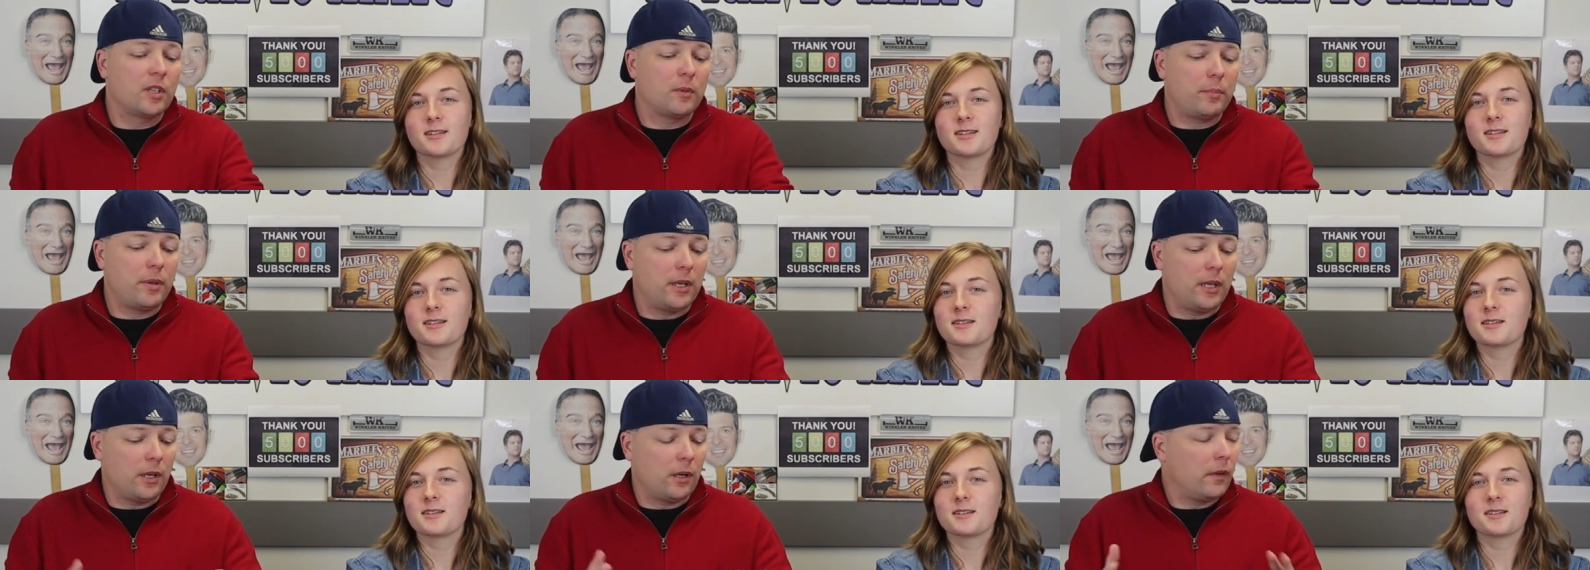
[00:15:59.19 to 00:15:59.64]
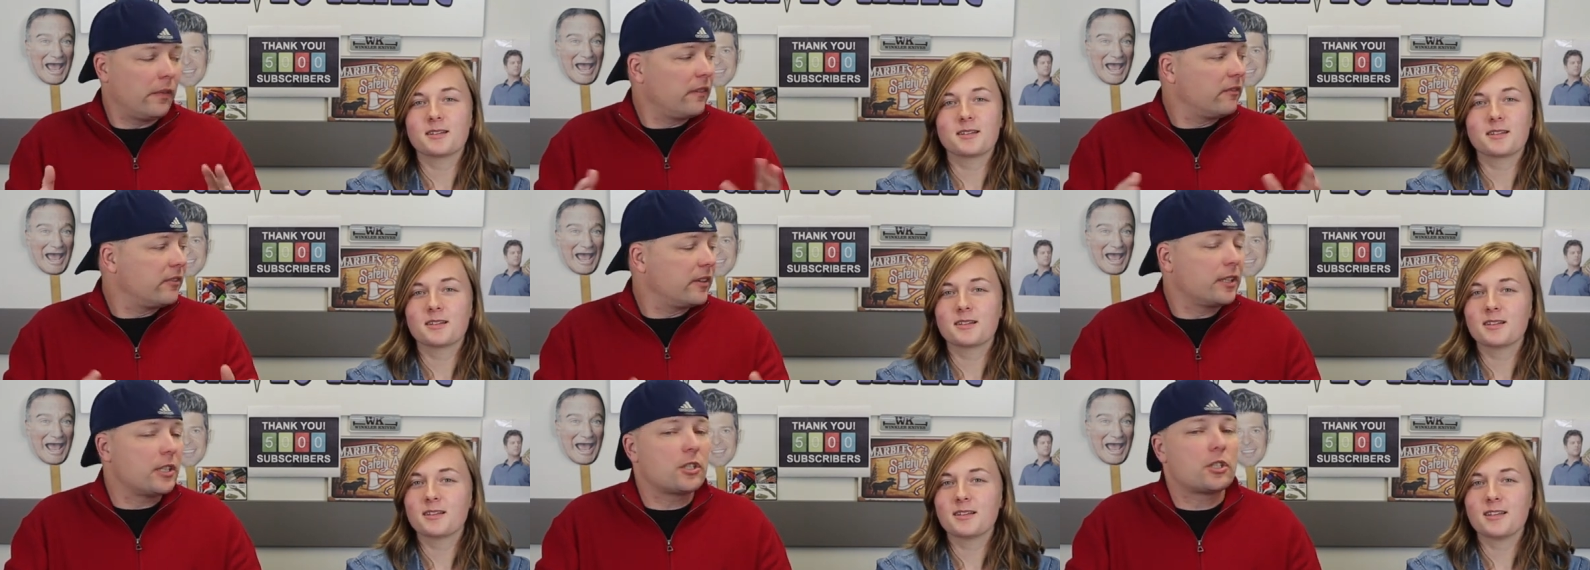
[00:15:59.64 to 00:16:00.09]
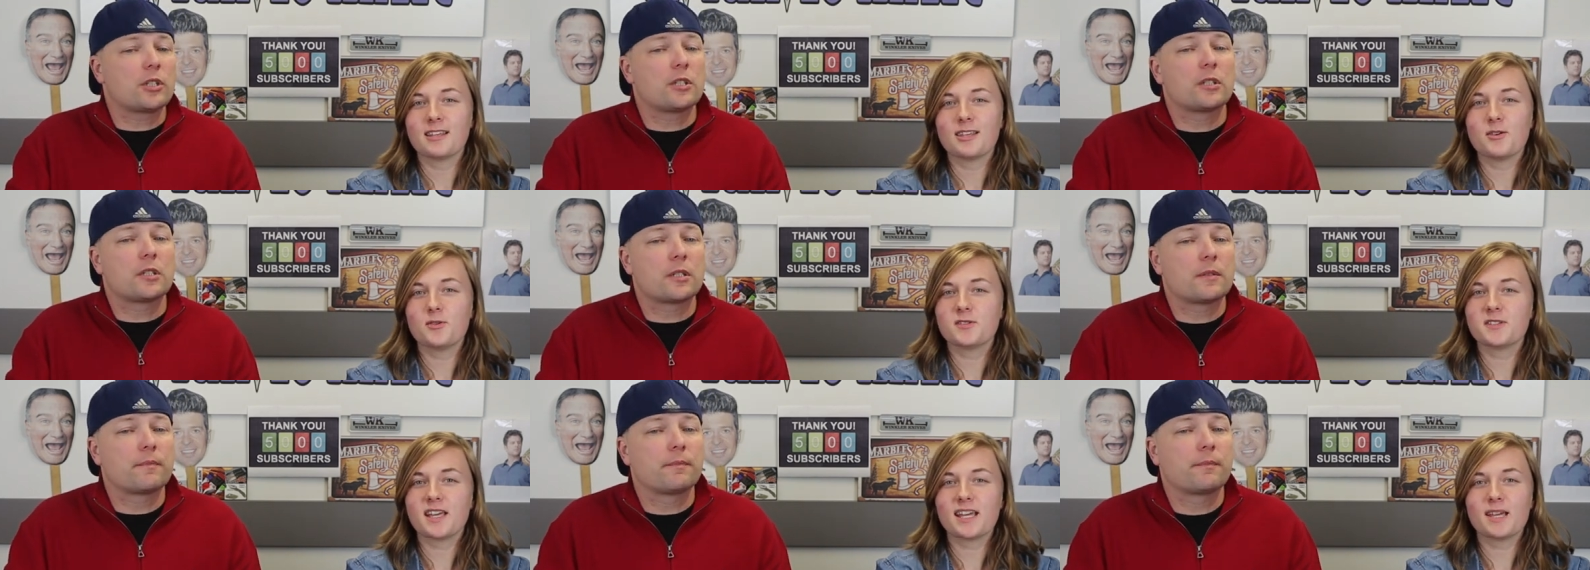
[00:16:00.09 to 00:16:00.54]
Speaker 1: depending on the
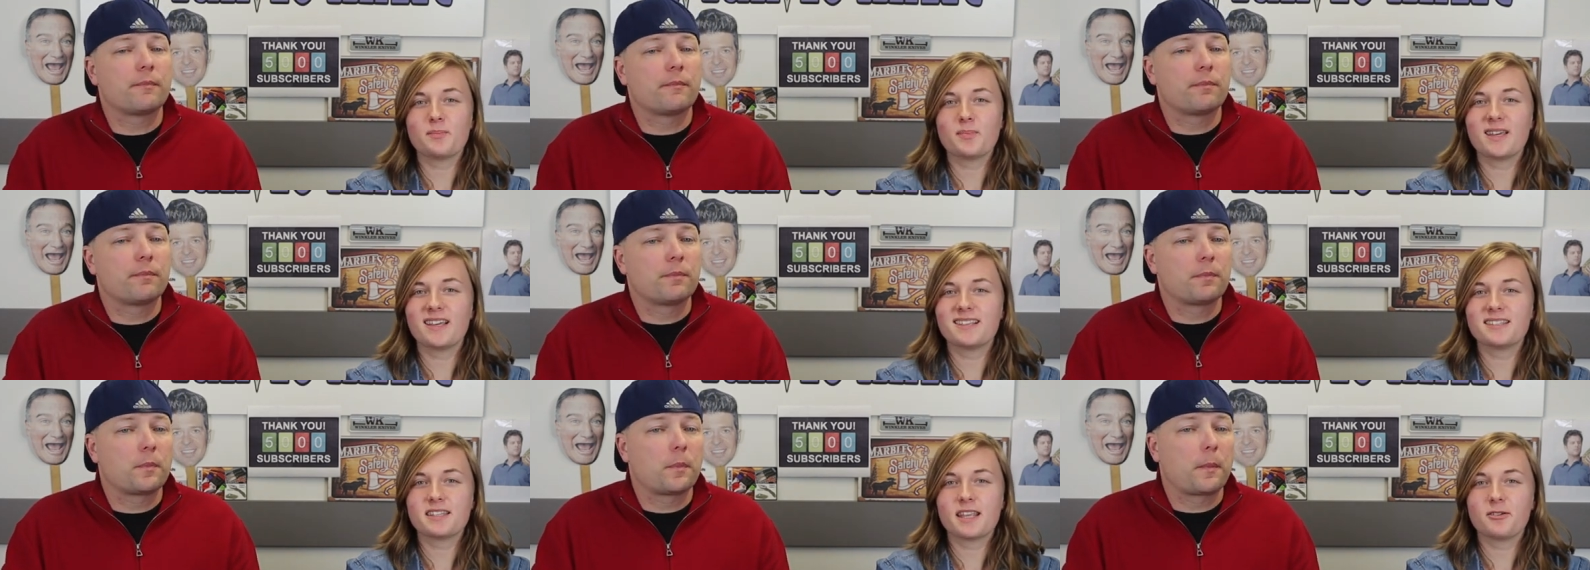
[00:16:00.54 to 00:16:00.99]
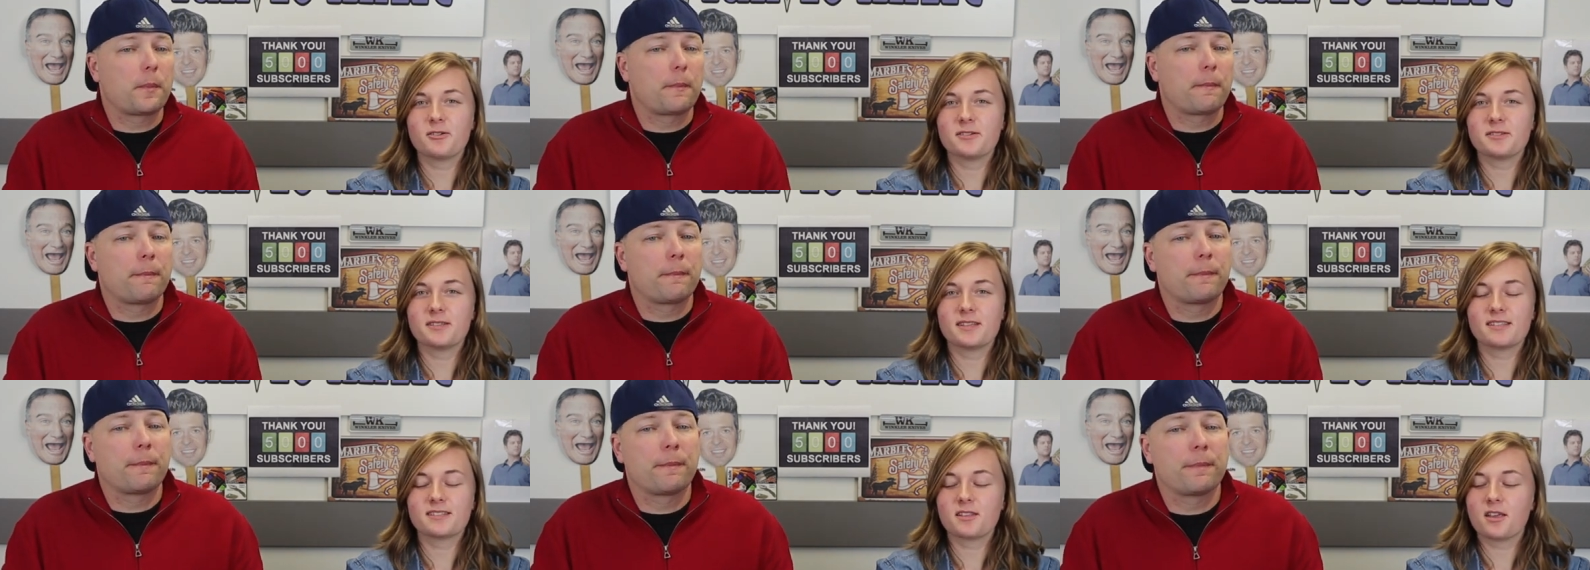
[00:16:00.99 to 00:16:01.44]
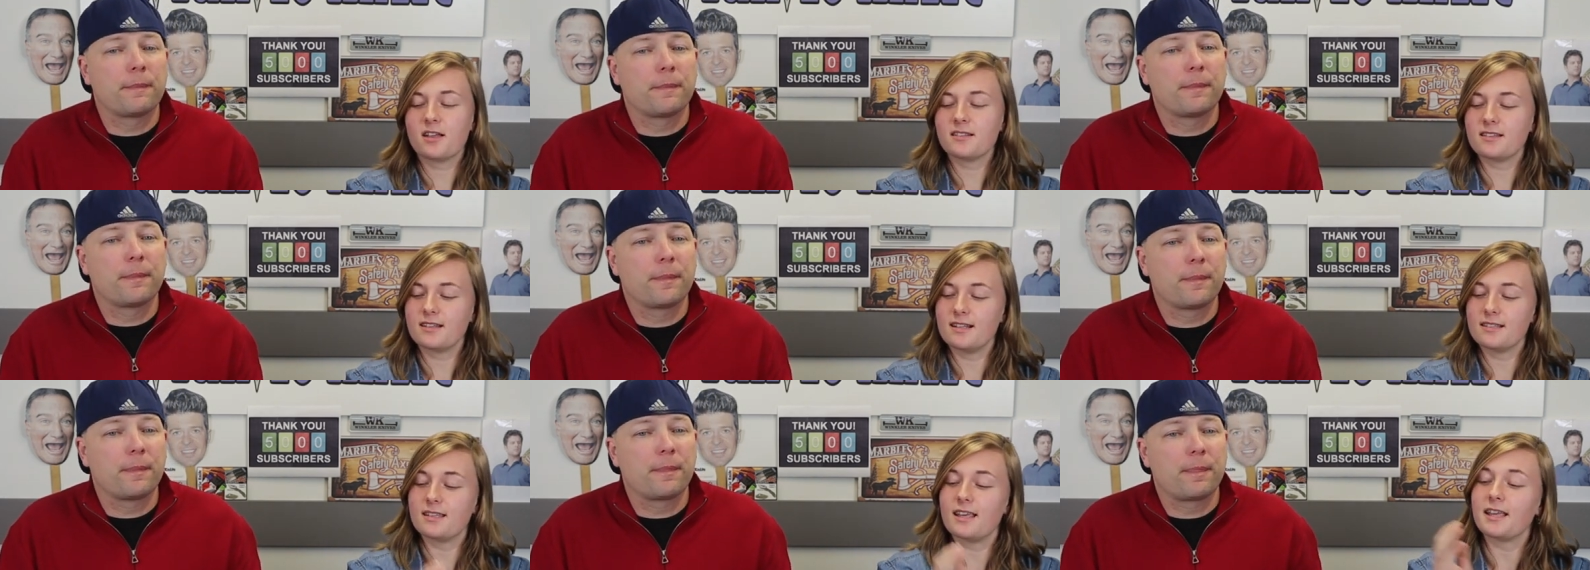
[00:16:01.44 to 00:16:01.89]
finishes.
Speaker 2: You say piece de
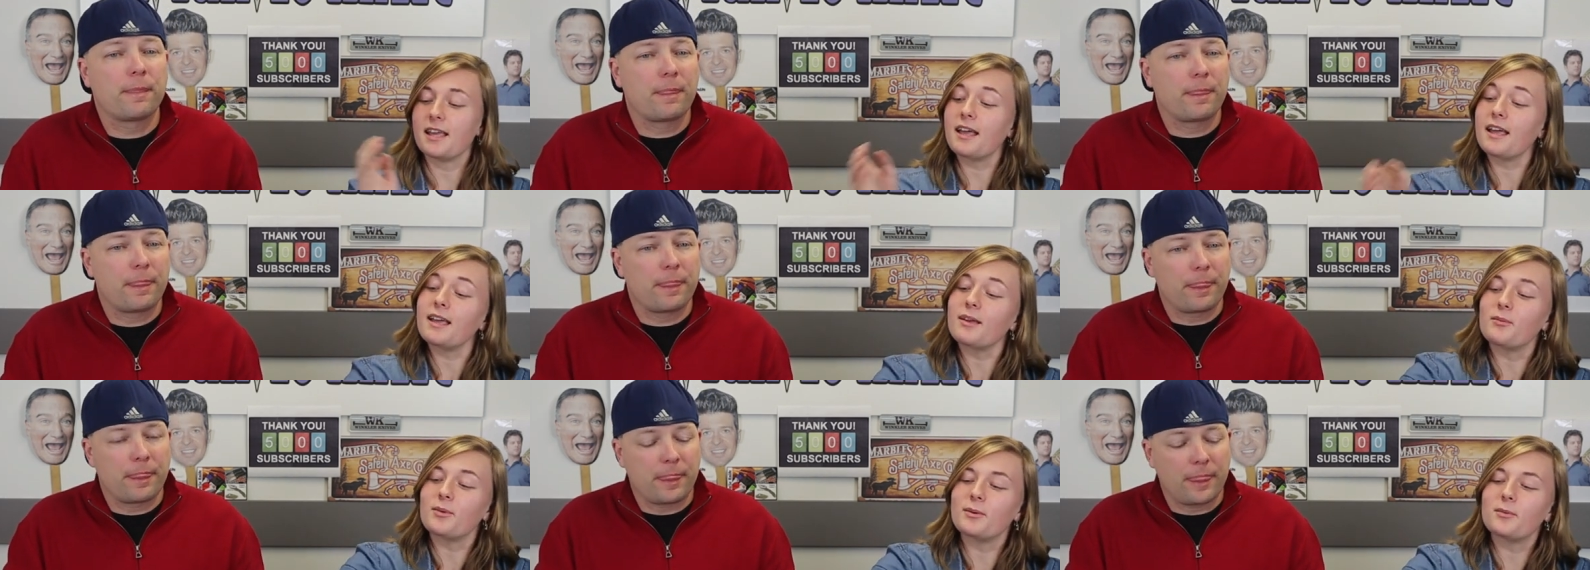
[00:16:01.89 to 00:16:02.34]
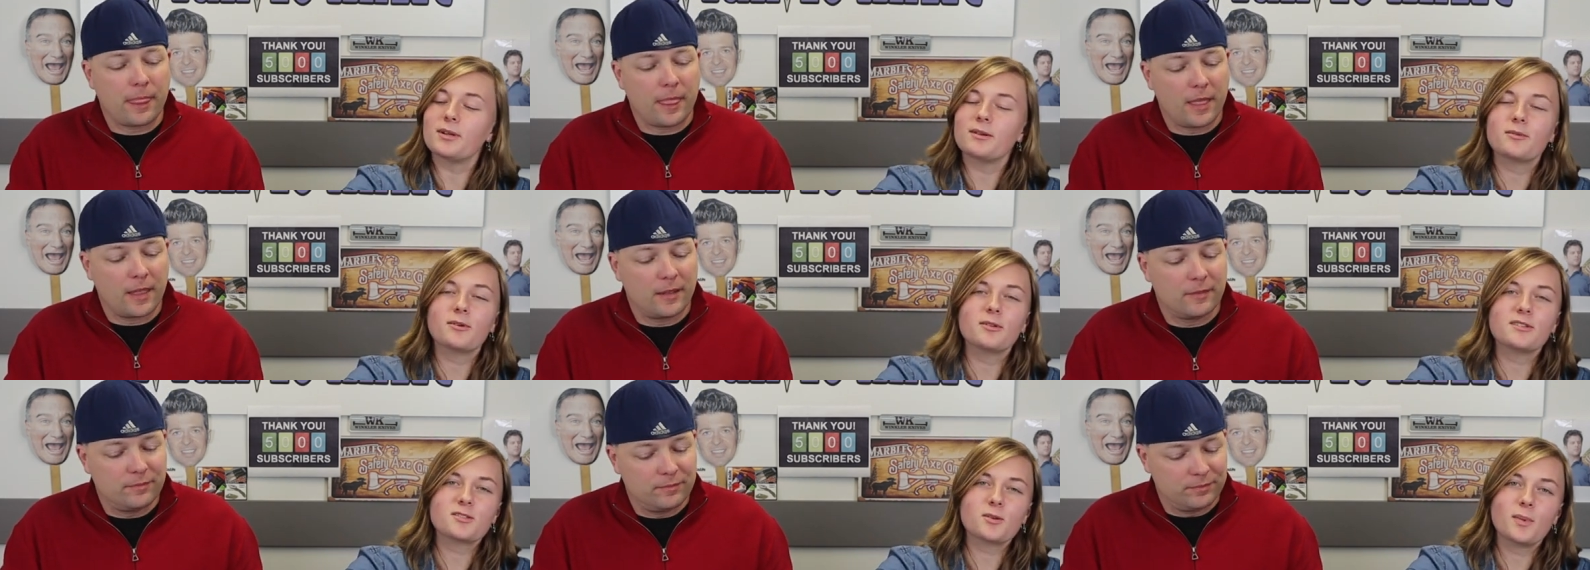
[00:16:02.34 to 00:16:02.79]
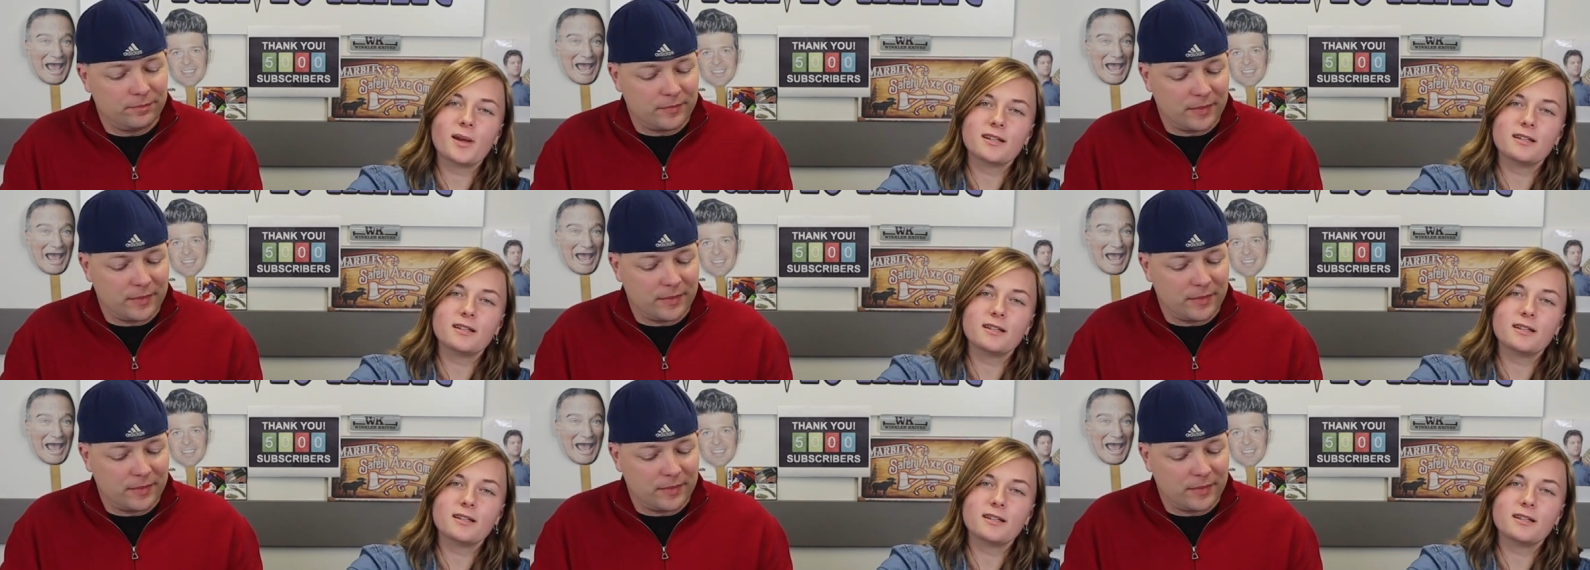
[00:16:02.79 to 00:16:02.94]
resistance, and he's like, hey, wait, wait, let's go